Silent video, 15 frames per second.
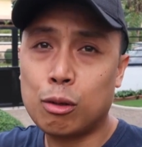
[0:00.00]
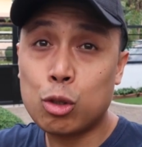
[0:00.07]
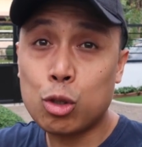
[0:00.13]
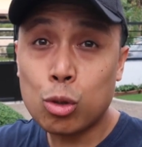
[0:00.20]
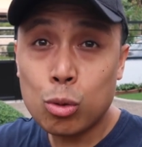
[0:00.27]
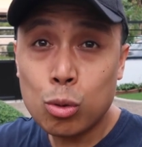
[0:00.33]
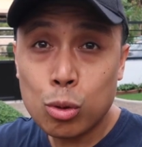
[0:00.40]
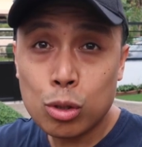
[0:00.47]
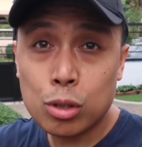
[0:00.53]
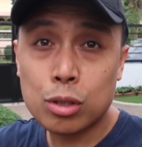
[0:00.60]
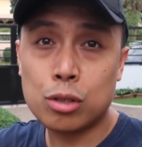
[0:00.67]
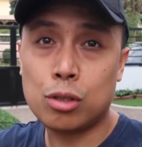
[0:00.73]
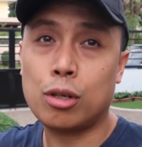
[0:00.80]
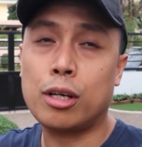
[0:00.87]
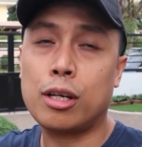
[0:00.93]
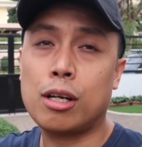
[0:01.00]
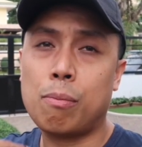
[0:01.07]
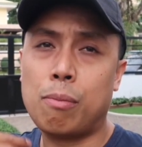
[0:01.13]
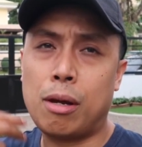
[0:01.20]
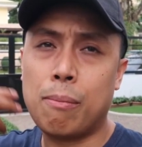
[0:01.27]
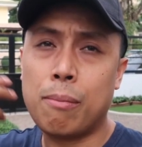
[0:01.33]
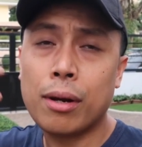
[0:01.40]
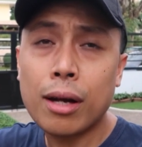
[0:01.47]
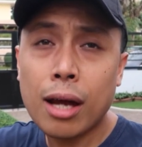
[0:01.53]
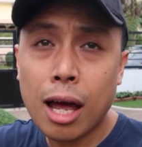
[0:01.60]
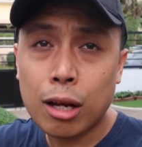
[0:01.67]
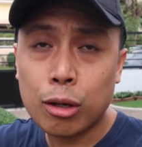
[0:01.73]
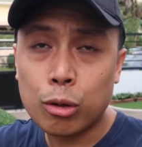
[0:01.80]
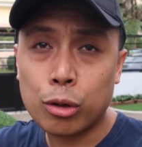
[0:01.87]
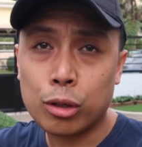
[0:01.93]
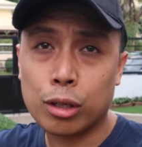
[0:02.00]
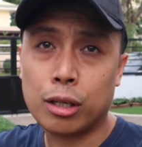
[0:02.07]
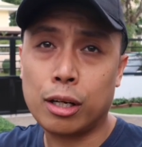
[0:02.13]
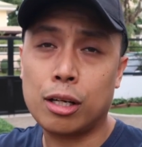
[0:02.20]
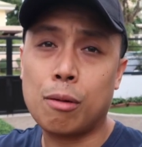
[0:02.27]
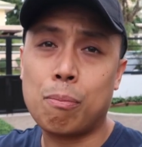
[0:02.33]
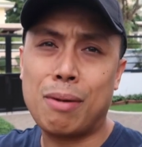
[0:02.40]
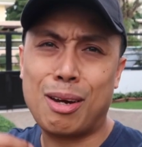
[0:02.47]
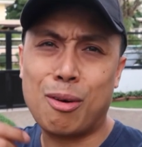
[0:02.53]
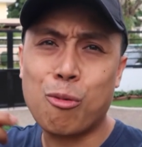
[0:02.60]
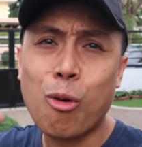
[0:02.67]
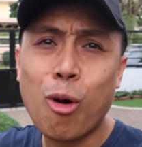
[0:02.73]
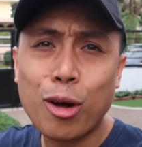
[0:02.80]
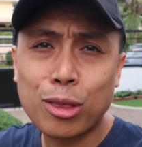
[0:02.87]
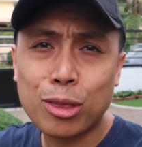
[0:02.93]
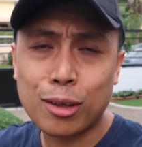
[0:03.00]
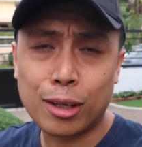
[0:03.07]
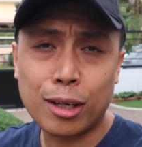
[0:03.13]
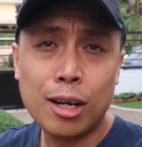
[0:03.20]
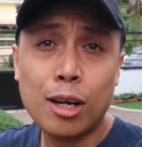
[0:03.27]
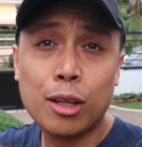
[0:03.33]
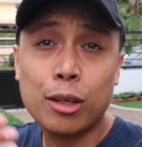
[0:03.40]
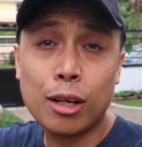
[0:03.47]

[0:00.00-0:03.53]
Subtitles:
juice, you're gonna pay Meralco, you're gonna pay water.